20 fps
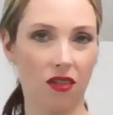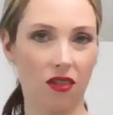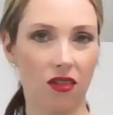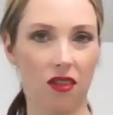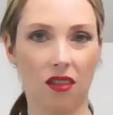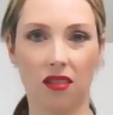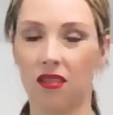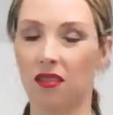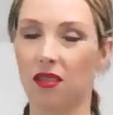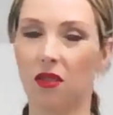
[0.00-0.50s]
So
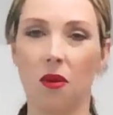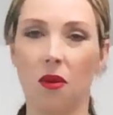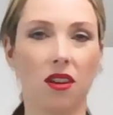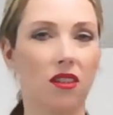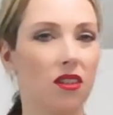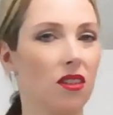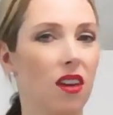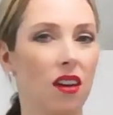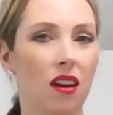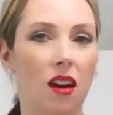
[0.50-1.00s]
this is a
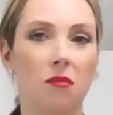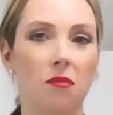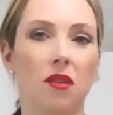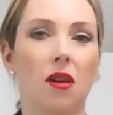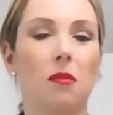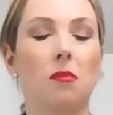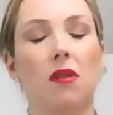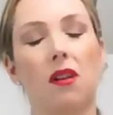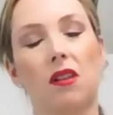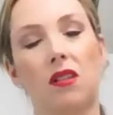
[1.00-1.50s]
question that comes
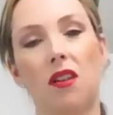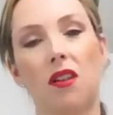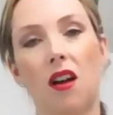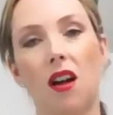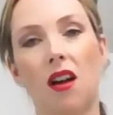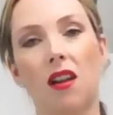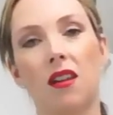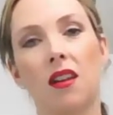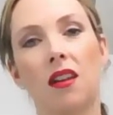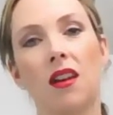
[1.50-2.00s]
up a
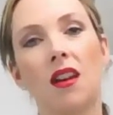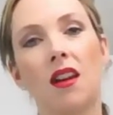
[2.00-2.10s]
lot